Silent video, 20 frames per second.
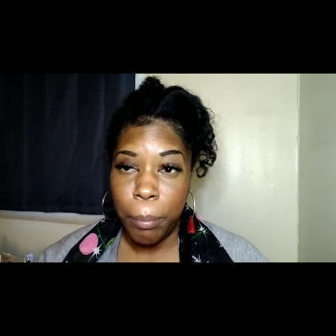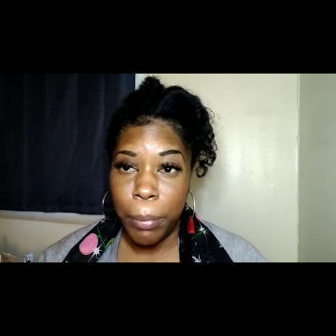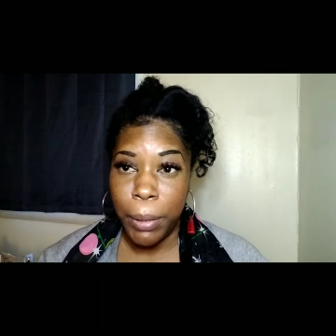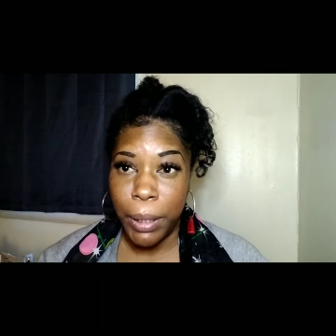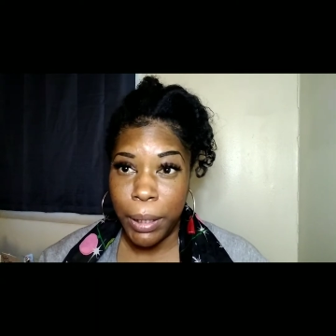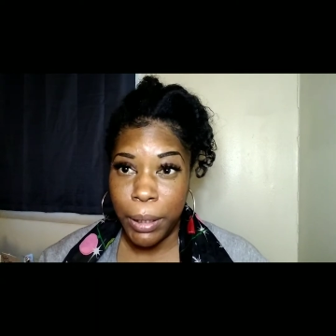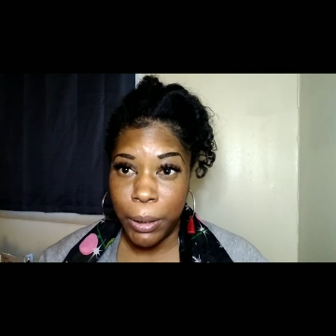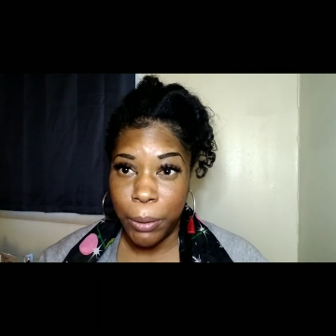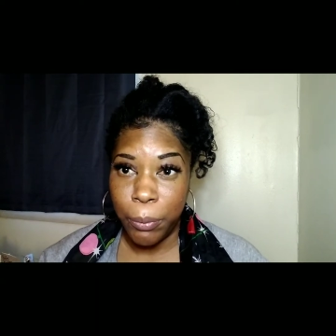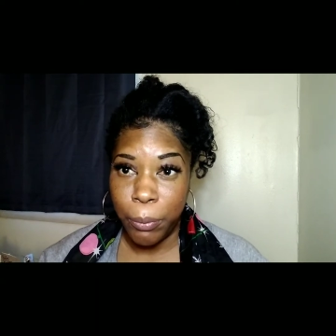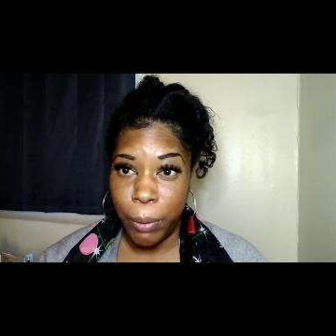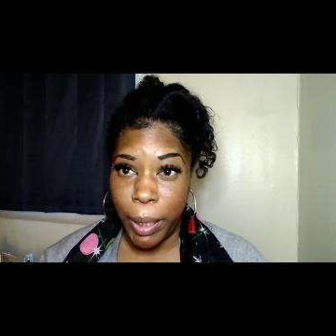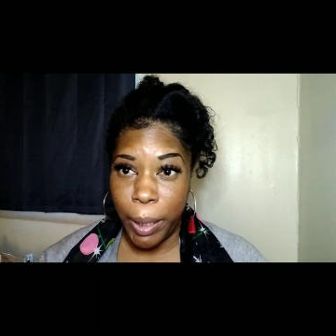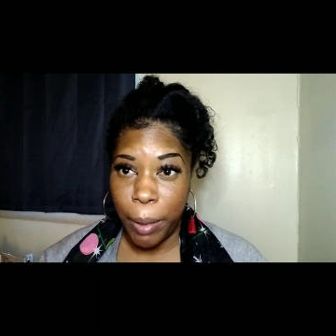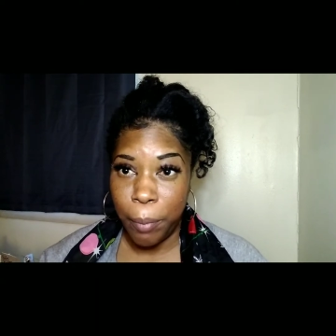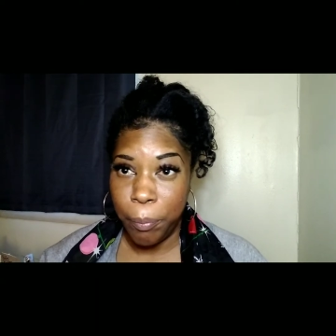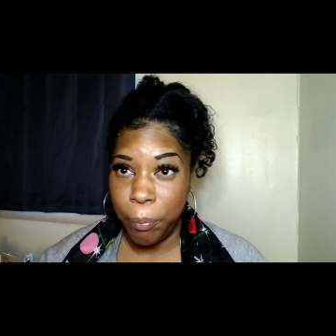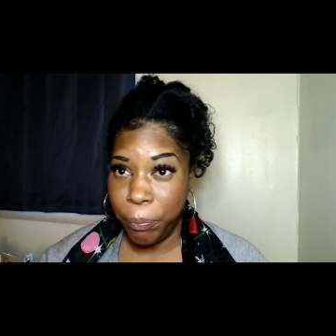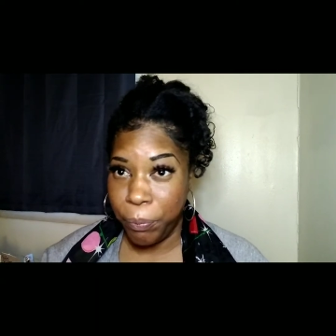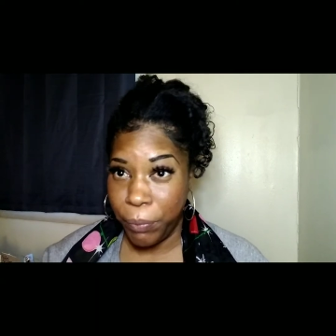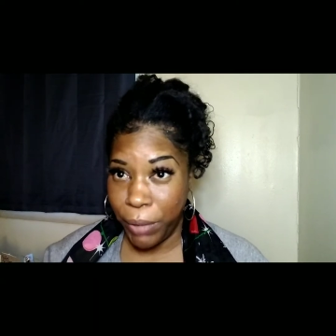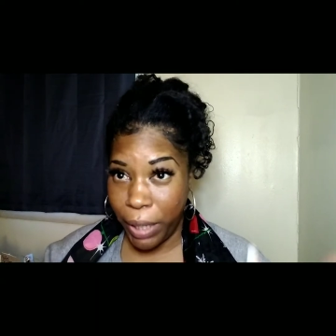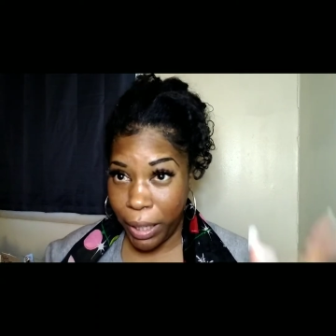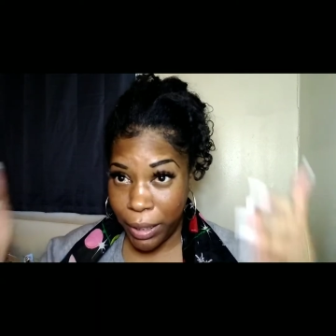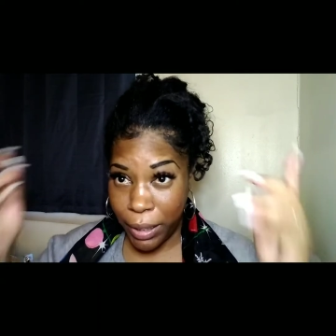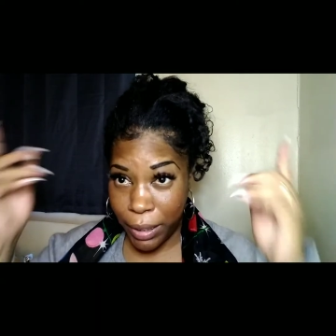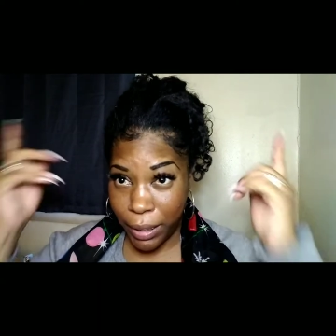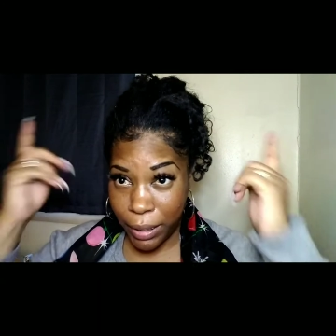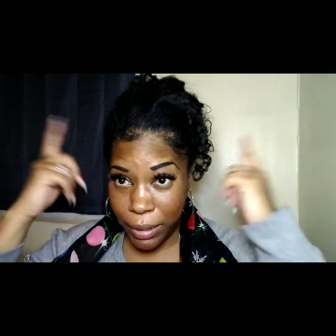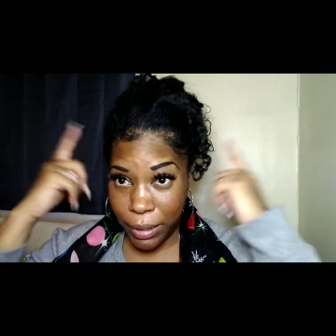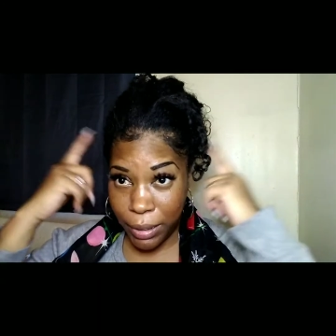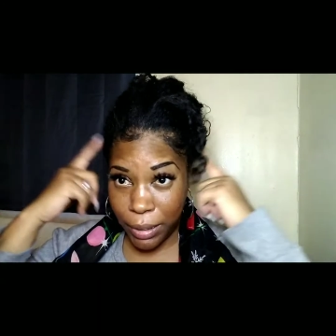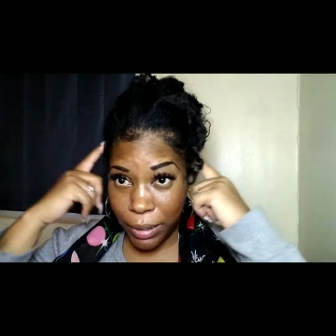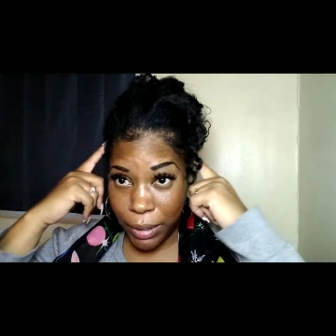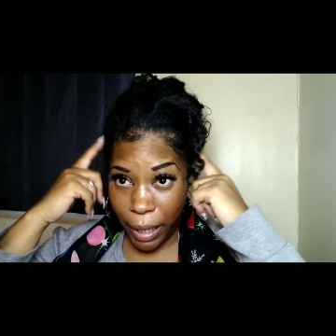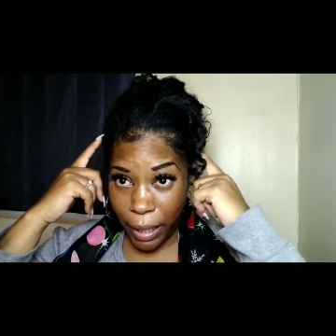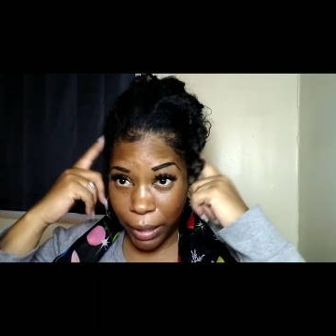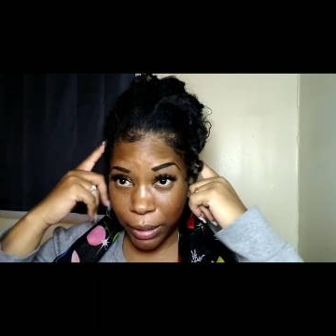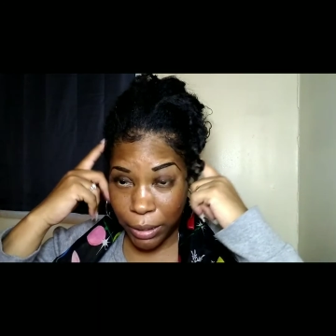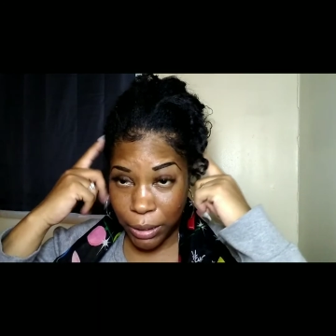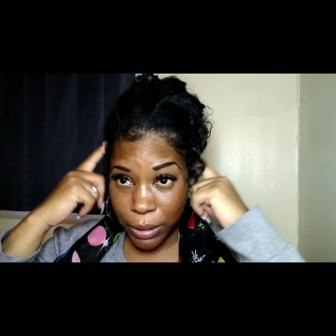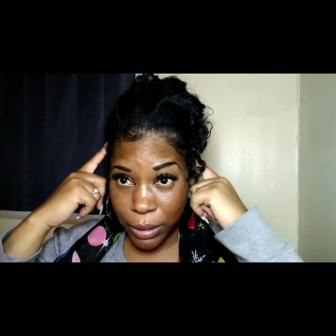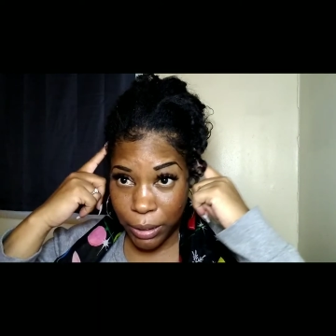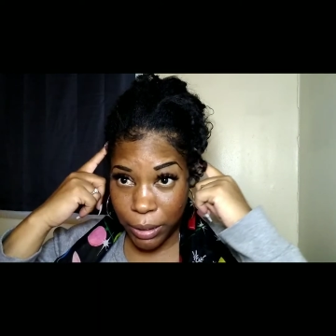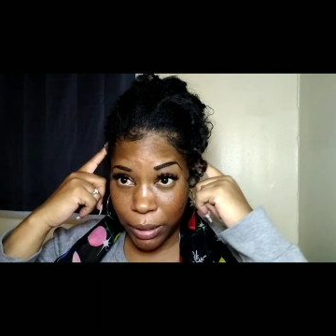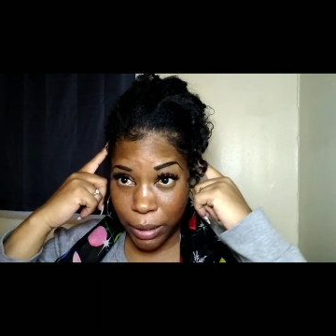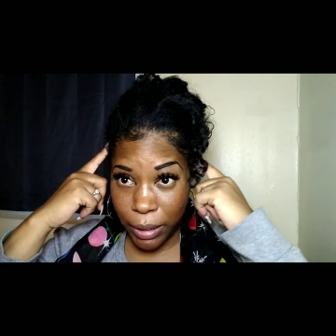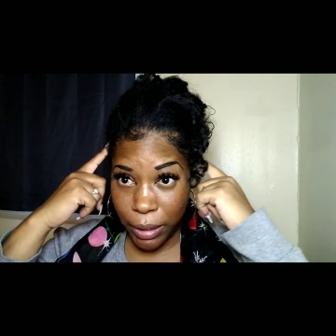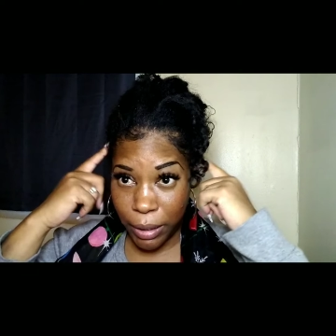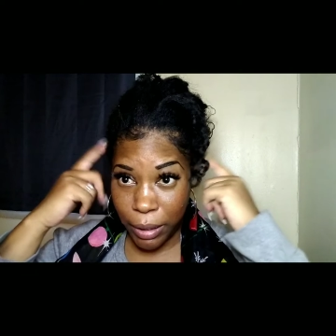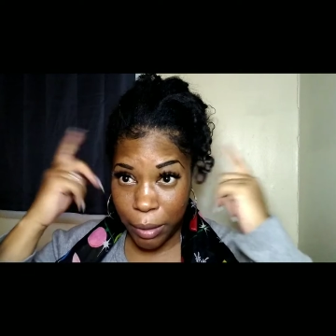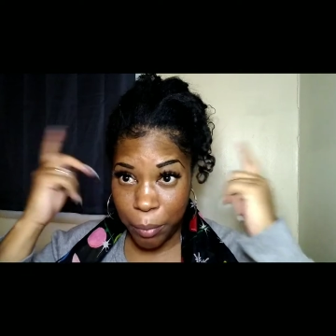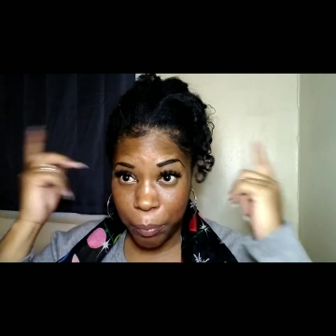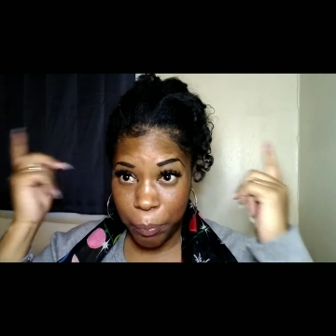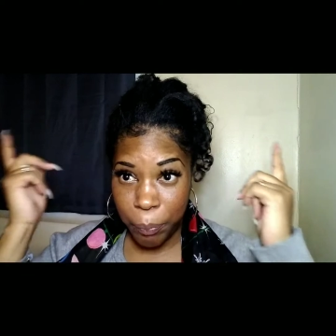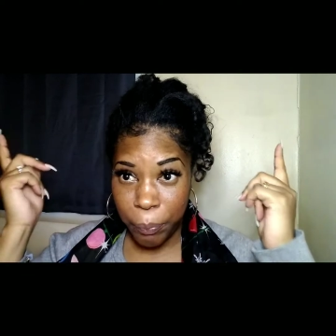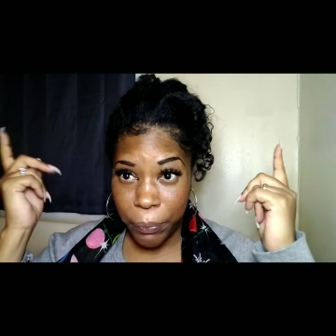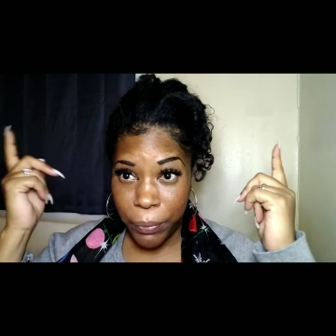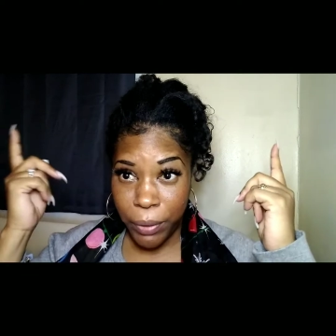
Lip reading: But anyway, this is actually